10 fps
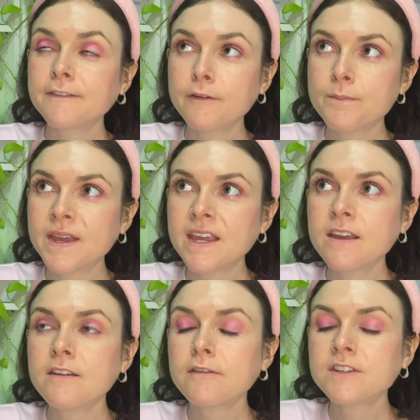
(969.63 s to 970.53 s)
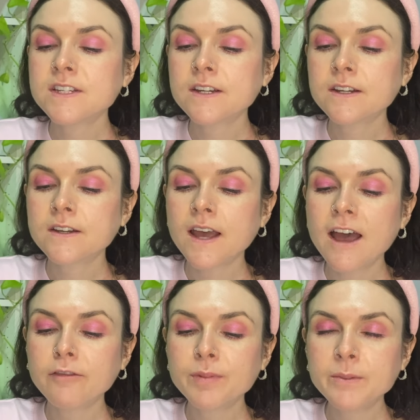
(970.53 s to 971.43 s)
for me to
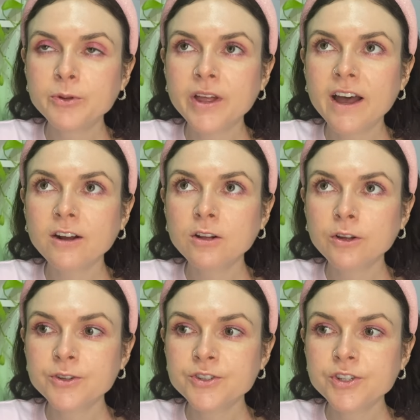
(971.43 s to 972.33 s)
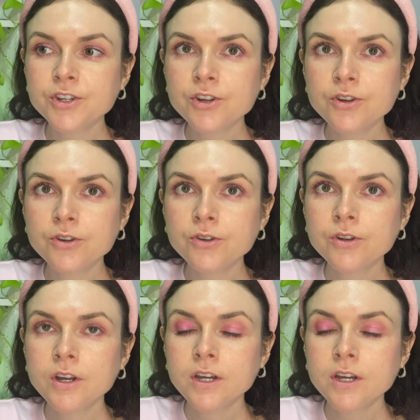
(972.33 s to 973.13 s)
have people that are close to you